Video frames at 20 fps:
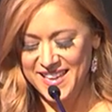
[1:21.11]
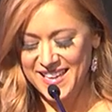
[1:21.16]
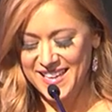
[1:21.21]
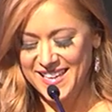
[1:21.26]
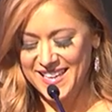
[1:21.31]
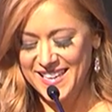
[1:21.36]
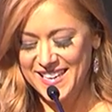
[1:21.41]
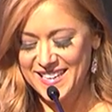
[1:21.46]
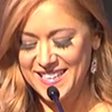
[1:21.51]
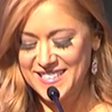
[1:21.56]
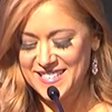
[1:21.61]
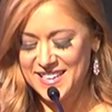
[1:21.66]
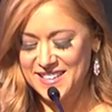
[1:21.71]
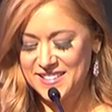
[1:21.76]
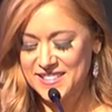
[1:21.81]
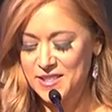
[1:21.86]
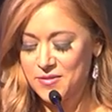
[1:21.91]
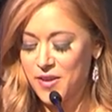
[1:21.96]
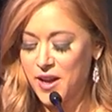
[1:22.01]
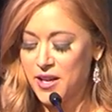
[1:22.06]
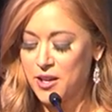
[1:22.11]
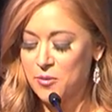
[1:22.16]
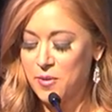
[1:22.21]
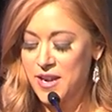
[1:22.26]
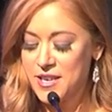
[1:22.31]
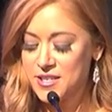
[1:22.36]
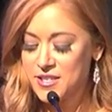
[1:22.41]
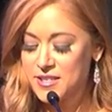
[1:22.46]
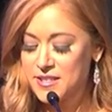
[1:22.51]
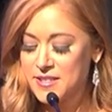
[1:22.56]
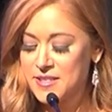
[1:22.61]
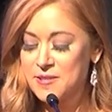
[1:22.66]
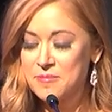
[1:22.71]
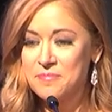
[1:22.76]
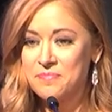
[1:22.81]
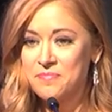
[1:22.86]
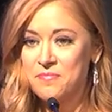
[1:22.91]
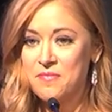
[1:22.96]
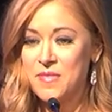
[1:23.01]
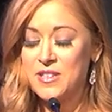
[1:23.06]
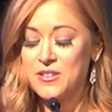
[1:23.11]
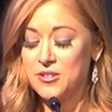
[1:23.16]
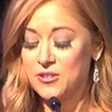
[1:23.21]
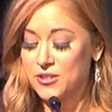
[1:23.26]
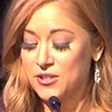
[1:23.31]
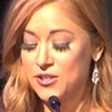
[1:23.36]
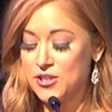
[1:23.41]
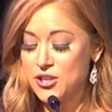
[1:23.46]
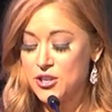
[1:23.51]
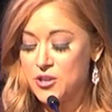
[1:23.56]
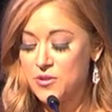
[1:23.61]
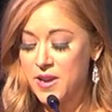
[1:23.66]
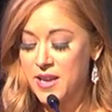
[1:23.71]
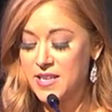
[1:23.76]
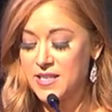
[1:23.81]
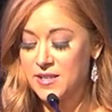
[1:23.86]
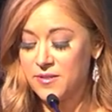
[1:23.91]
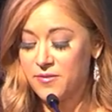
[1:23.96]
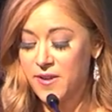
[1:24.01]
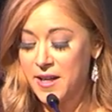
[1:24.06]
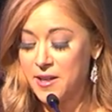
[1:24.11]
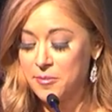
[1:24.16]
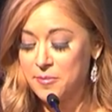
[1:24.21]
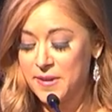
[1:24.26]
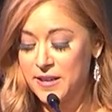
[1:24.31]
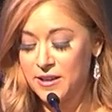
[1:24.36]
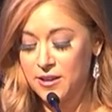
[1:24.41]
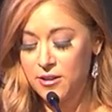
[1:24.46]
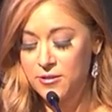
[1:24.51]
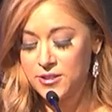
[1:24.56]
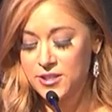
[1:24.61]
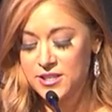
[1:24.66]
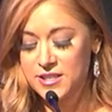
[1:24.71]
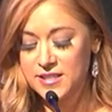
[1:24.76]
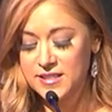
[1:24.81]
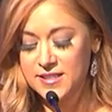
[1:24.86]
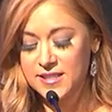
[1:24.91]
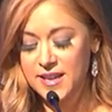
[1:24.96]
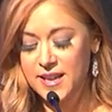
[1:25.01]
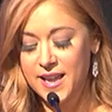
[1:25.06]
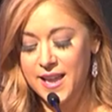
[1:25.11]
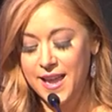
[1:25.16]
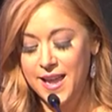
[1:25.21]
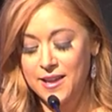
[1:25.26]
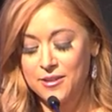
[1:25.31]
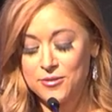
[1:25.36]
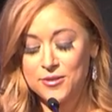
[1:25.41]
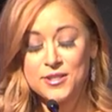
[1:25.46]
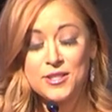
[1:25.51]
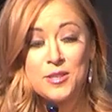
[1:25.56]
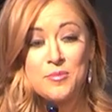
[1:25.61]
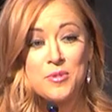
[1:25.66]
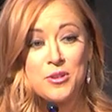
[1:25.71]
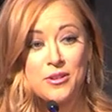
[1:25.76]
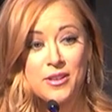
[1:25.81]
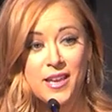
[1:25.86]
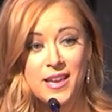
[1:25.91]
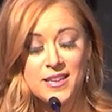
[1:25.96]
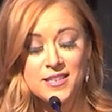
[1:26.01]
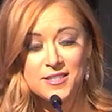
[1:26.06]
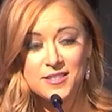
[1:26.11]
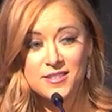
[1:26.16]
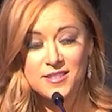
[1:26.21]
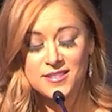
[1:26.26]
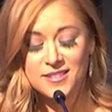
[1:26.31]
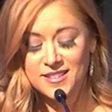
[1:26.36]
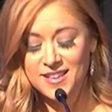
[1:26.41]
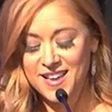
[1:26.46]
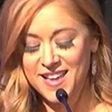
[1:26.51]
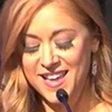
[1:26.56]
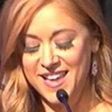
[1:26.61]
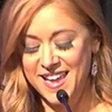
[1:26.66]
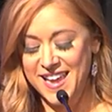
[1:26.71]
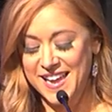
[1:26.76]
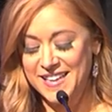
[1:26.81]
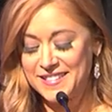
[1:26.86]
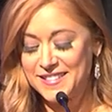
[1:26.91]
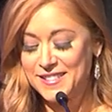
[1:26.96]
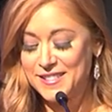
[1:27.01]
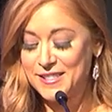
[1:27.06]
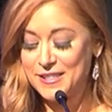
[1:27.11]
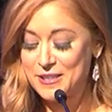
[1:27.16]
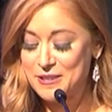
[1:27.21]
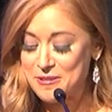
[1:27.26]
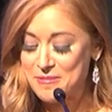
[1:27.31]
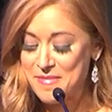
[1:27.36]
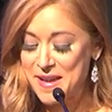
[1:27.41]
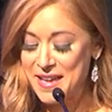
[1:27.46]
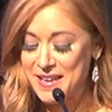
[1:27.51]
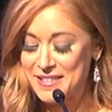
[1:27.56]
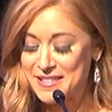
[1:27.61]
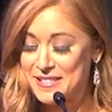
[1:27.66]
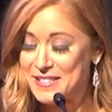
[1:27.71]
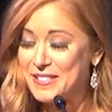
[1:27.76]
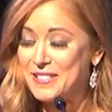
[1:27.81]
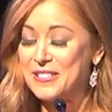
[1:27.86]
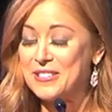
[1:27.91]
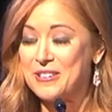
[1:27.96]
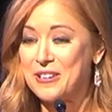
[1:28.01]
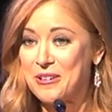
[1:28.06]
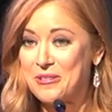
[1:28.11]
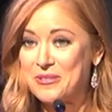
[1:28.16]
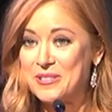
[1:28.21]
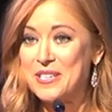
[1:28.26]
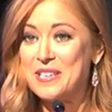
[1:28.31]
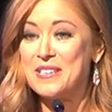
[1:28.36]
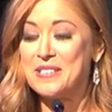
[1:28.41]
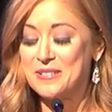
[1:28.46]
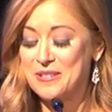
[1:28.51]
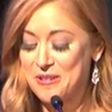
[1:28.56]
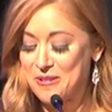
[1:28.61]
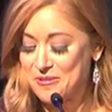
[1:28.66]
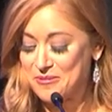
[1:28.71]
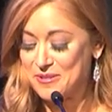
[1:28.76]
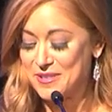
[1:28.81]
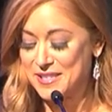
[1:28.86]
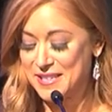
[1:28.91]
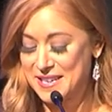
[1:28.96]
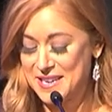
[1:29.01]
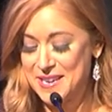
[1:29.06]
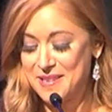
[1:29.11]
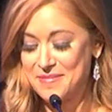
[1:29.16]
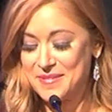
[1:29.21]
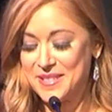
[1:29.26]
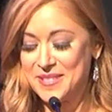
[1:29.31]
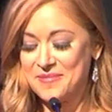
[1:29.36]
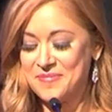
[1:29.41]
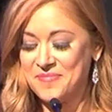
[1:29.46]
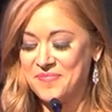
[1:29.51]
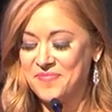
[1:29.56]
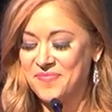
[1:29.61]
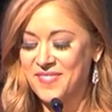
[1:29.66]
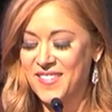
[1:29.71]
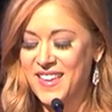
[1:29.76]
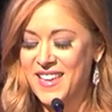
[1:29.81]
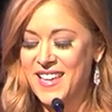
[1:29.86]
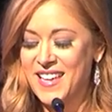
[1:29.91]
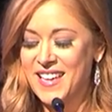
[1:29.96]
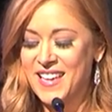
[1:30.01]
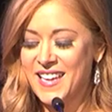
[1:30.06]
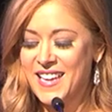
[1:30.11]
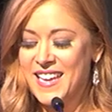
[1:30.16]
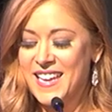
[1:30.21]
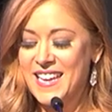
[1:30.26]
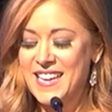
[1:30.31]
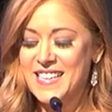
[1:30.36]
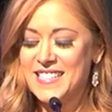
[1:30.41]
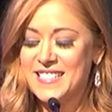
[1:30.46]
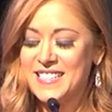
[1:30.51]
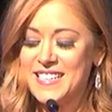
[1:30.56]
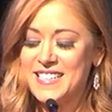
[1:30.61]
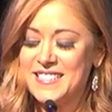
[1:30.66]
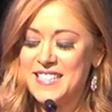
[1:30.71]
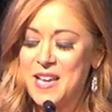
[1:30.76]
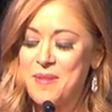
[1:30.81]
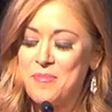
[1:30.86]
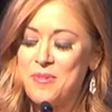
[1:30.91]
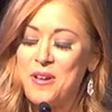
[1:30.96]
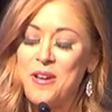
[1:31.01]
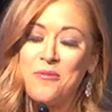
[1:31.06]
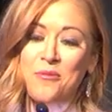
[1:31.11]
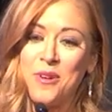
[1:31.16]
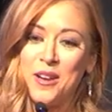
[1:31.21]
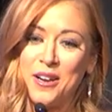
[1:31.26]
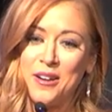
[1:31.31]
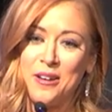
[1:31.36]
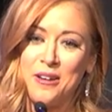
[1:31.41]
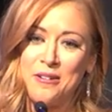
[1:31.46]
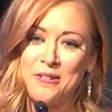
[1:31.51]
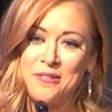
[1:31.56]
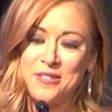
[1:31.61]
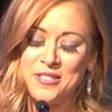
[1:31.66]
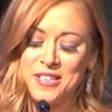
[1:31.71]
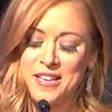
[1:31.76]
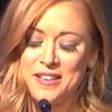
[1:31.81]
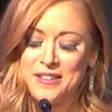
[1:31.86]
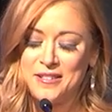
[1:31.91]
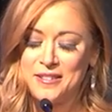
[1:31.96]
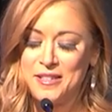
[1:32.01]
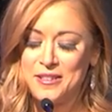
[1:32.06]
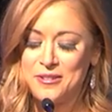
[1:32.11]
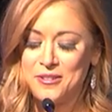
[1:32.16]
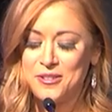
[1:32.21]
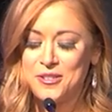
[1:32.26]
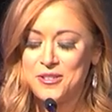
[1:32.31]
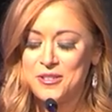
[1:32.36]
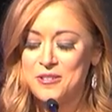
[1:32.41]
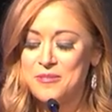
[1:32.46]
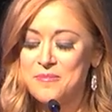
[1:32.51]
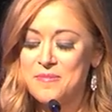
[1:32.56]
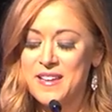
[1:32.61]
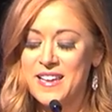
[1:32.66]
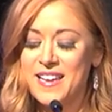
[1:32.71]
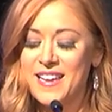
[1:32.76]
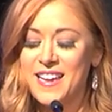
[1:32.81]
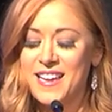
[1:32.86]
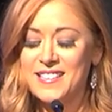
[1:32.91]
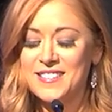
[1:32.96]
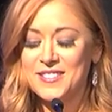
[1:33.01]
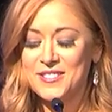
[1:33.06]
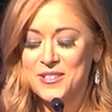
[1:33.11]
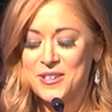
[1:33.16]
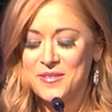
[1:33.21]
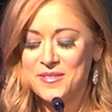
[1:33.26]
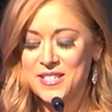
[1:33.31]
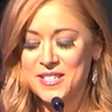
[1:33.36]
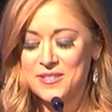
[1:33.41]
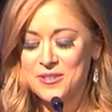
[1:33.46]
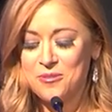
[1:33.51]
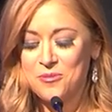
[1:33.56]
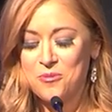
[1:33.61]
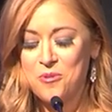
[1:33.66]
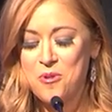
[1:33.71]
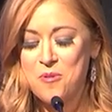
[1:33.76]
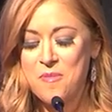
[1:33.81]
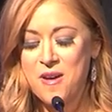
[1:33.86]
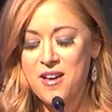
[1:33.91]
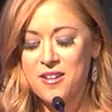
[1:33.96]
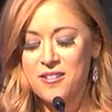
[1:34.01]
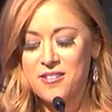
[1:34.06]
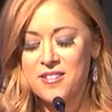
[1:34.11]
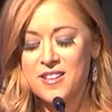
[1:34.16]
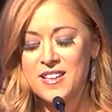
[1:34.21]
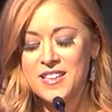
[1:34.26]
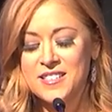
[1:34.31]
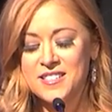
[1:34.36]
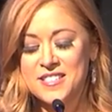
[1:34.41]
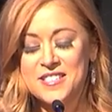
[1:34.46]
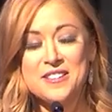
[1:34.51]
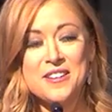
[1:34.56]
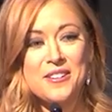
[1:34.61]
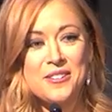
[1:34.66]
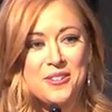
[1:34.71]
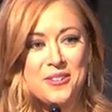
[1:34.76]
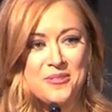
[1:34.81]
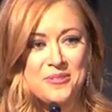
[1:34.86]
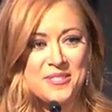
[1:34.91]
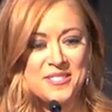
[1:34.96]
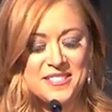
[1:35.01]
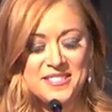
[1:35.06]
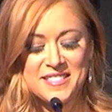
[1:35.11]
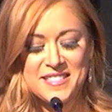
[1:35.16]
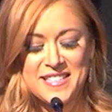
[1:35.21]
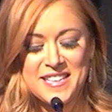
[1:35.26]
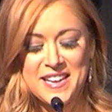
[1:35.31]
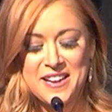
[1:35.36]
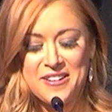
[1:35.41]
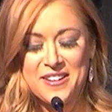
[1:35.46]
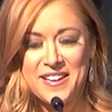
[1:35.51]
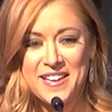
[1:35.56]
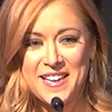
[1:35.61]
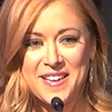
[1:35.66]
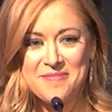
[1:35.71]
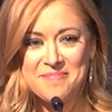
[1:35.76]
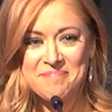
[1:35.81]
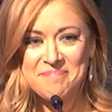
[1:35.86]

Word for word: He conducts evaluations, mentors new and developing coaches, handles communications, and still manages to coach his own teams. He's an example of what a coach and a leader should be and serves as a role model to young coaches in the area.